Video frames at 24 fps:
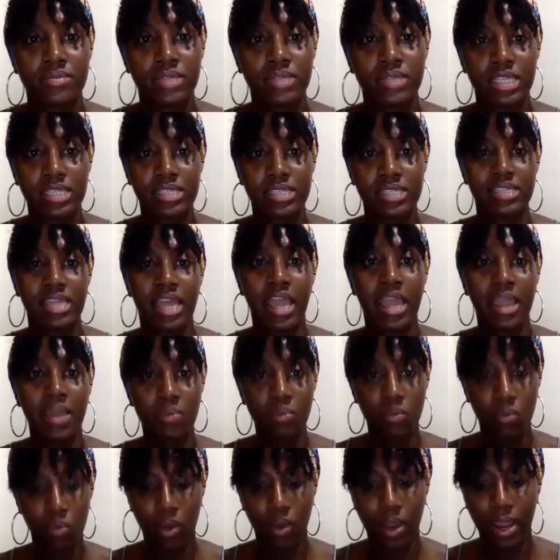The
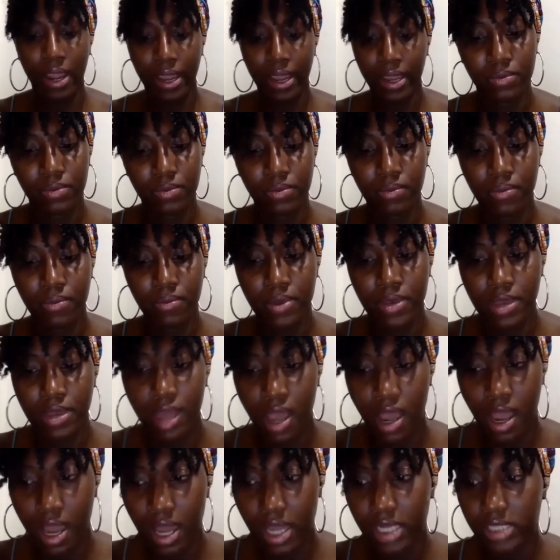same way
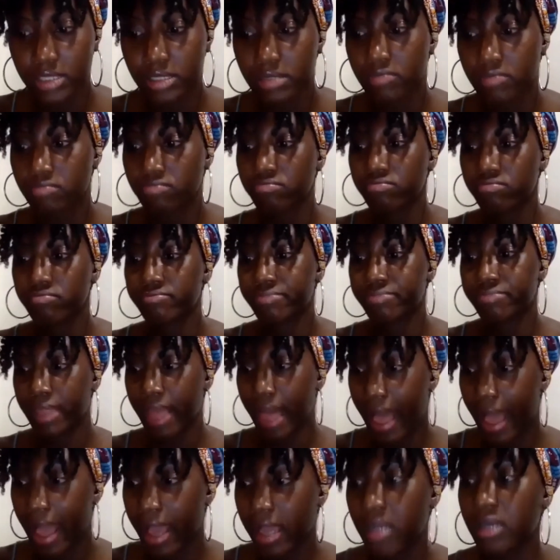
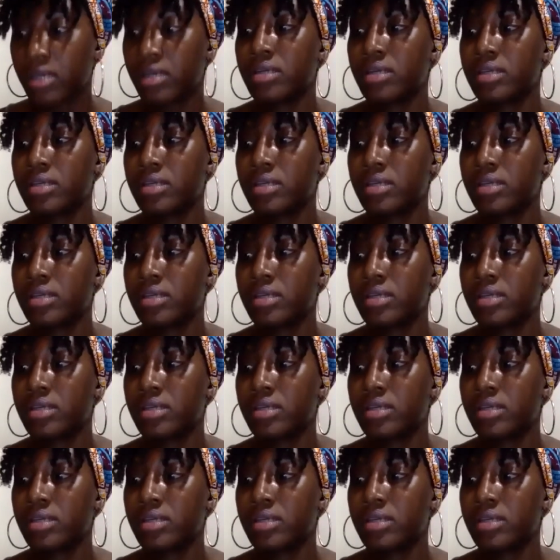non-Black